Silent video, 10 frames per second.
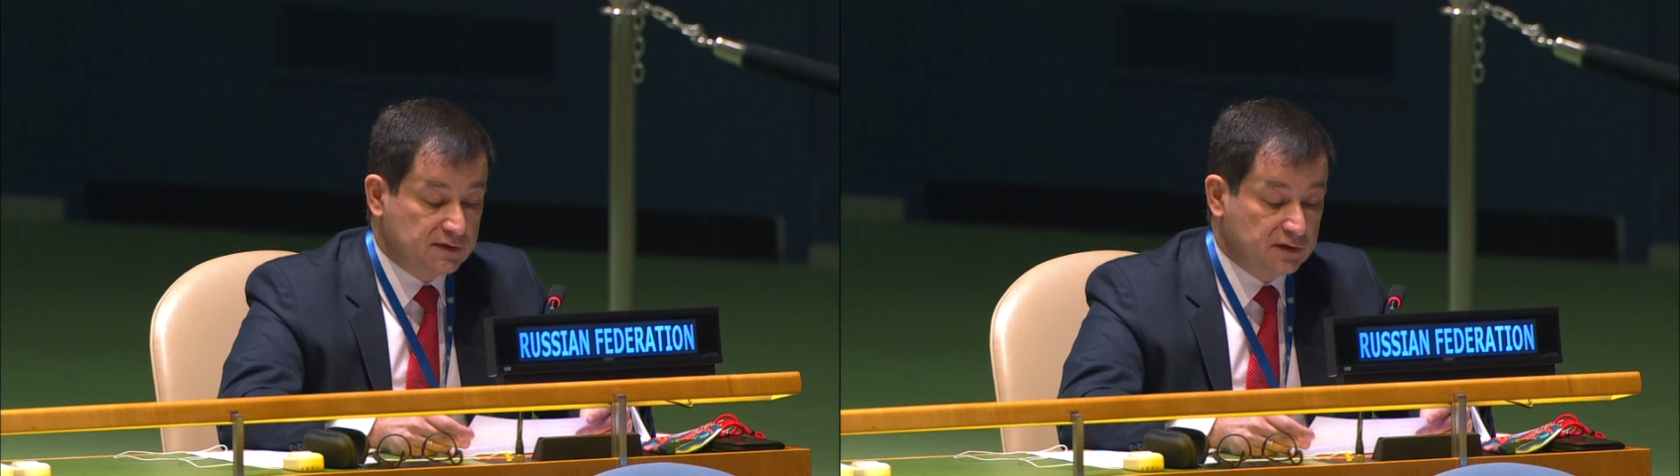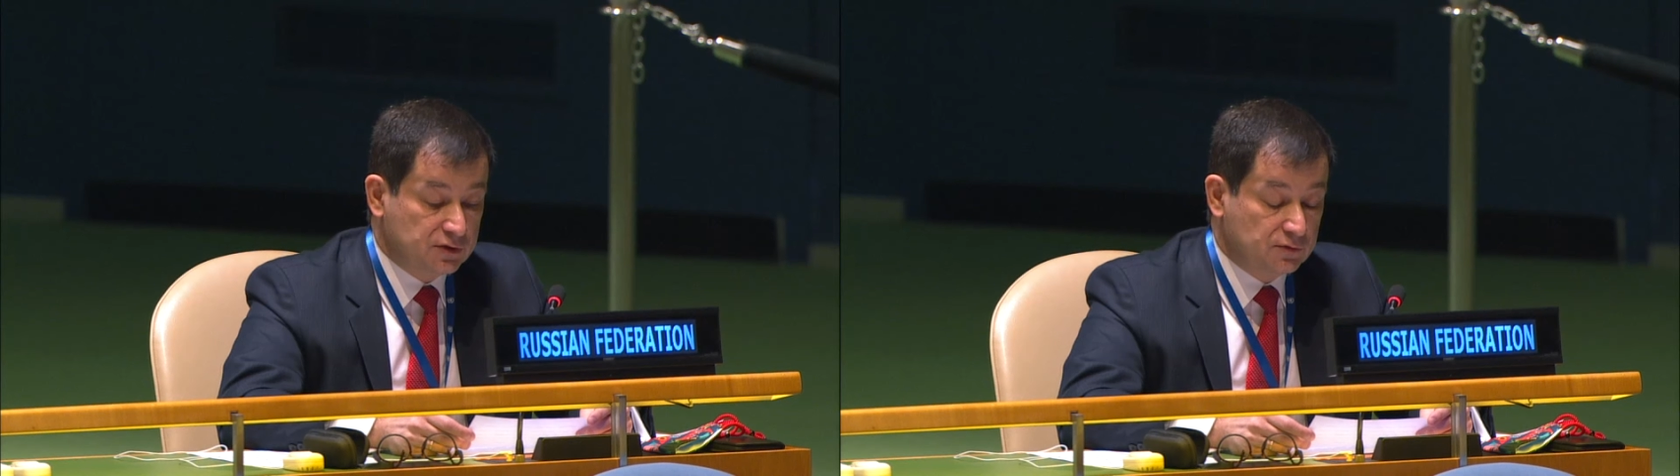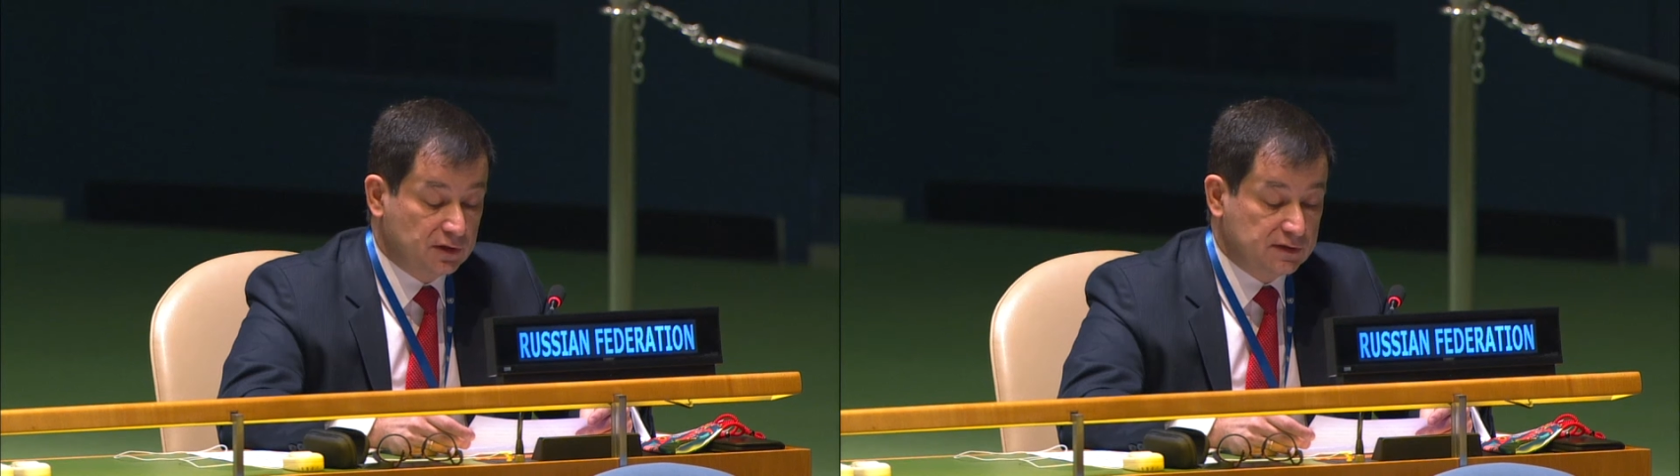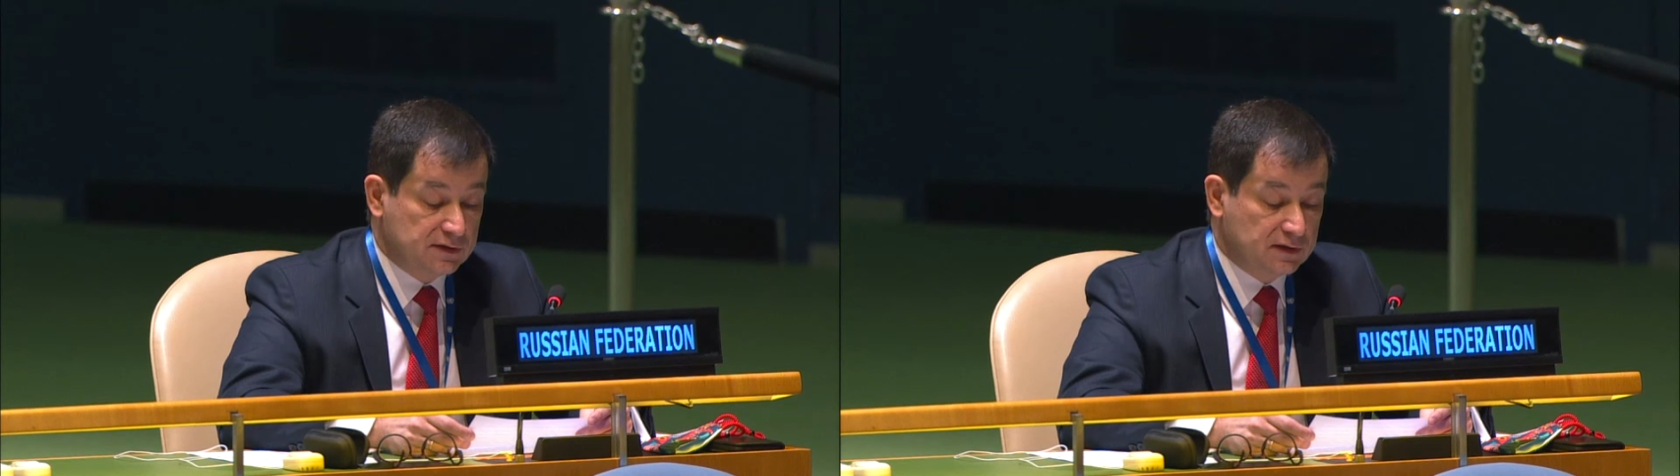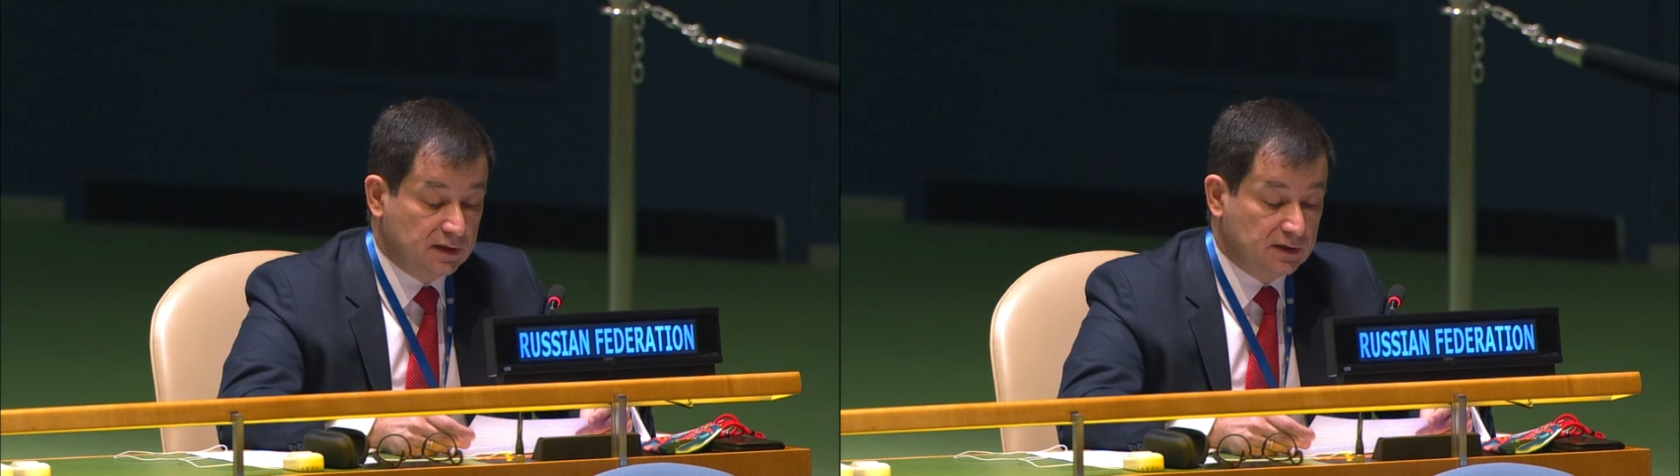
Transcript: the Security Council.